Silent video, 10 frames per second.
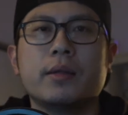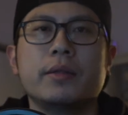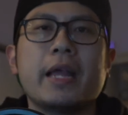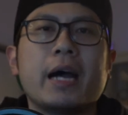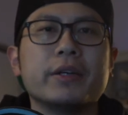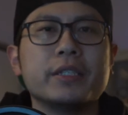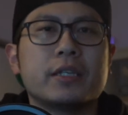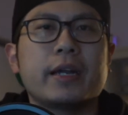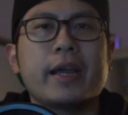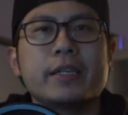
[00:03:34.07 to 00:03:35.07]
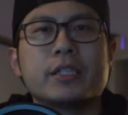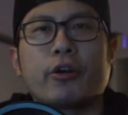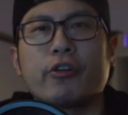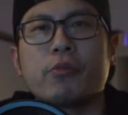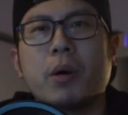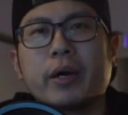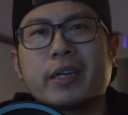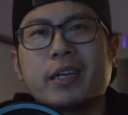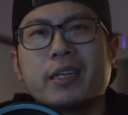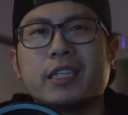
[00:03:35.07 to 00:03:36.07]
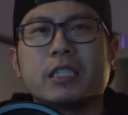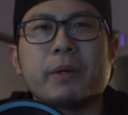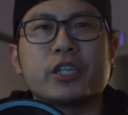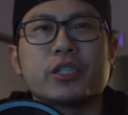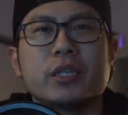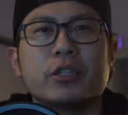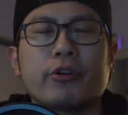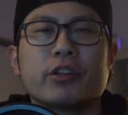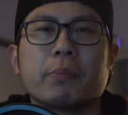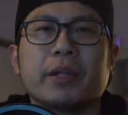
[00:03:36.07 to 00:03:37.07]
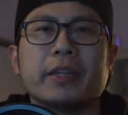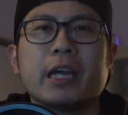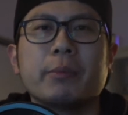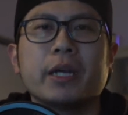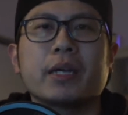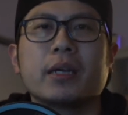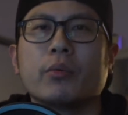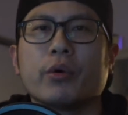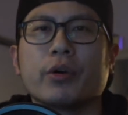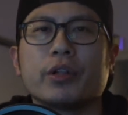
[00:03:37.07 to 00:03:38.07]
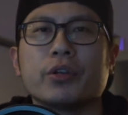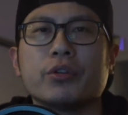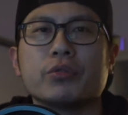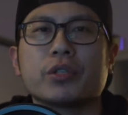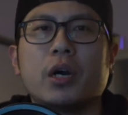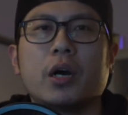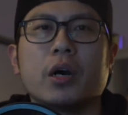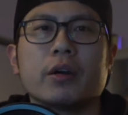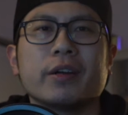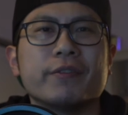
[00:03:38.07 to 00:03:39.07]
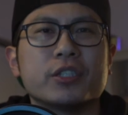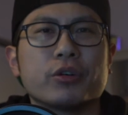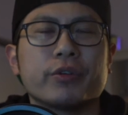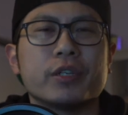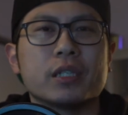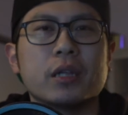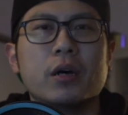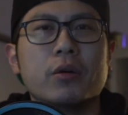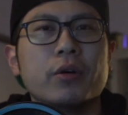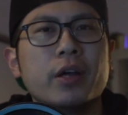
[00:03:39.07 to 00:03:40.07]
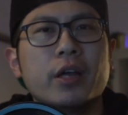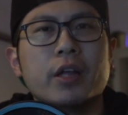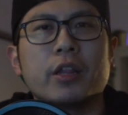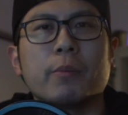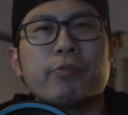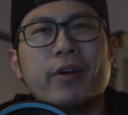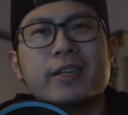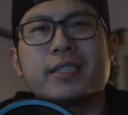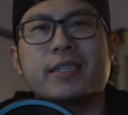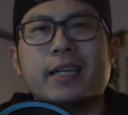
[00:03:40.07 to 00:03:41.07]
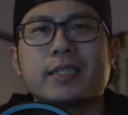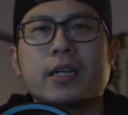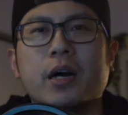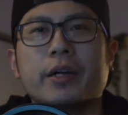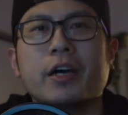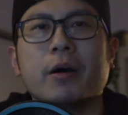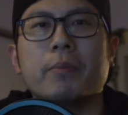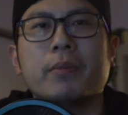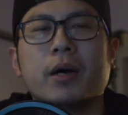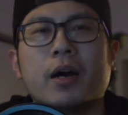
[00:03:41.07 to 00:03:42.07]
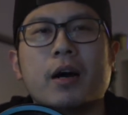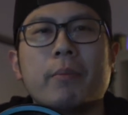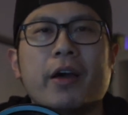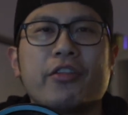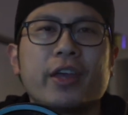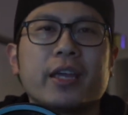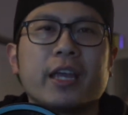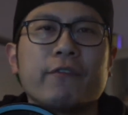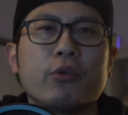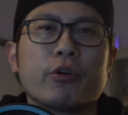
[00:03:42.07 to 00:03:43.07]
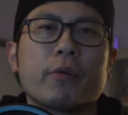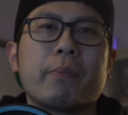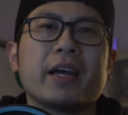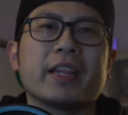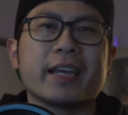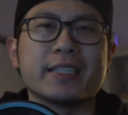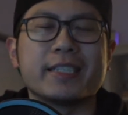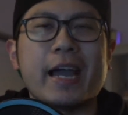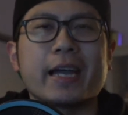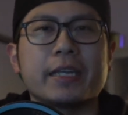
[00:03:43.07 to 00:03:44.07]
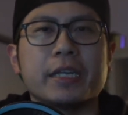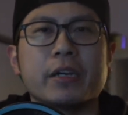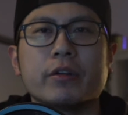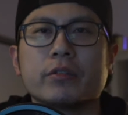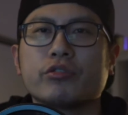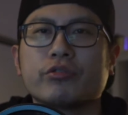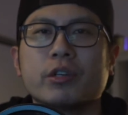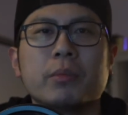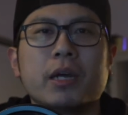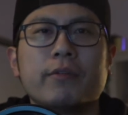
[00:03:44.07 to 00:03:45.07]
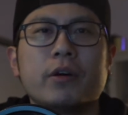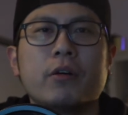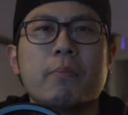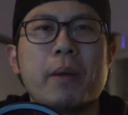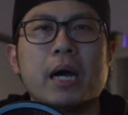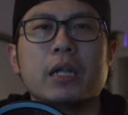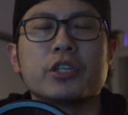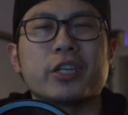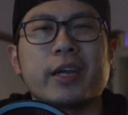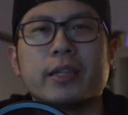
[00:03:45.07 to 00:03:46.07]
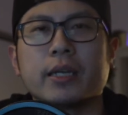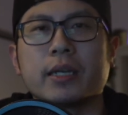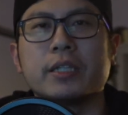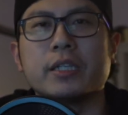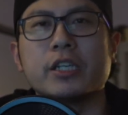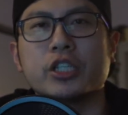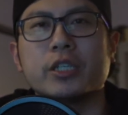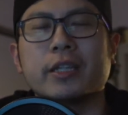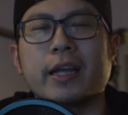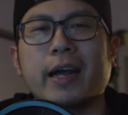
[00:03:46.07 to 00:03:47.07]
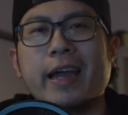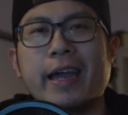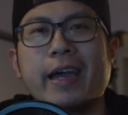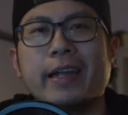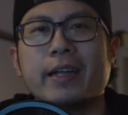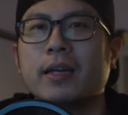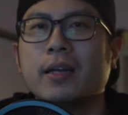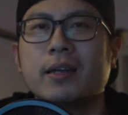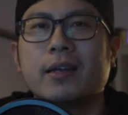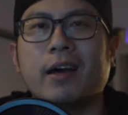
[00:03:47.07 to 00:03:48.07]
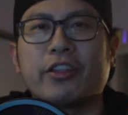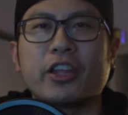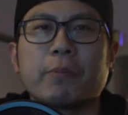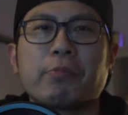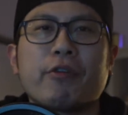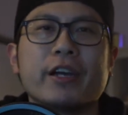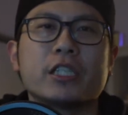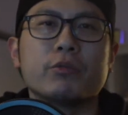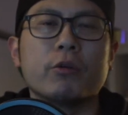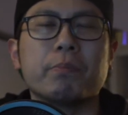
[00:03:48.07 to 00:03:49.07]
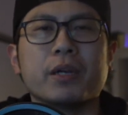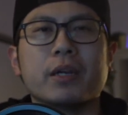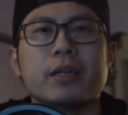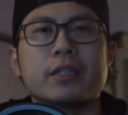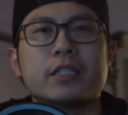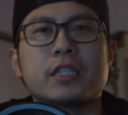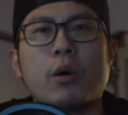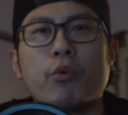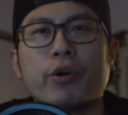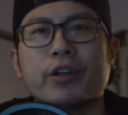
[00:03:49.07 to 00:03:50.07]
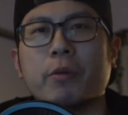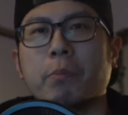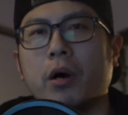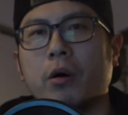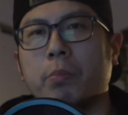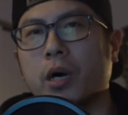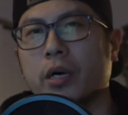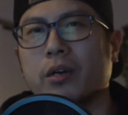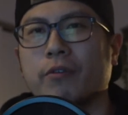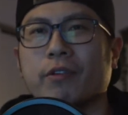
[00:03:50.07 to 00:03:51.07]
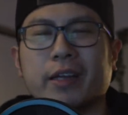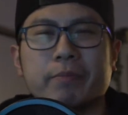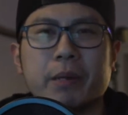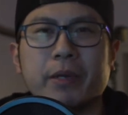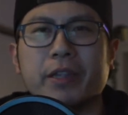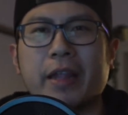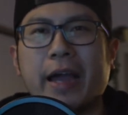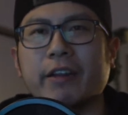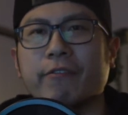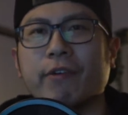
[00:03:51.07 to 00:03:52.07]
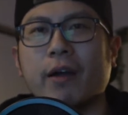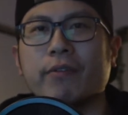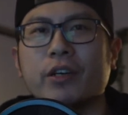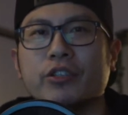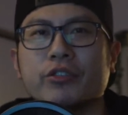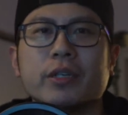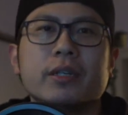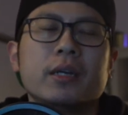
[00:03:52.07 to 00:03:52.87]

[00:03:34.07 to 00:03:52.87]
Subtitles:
Now in today's current market, especially during the pandemic where the used car inventory is low, the prices has gone up. I think if you were to buy the exact year, trim level, mileage, and the condition that I had, I think the price would be somewhere in the ballpark of like maybe $9,500.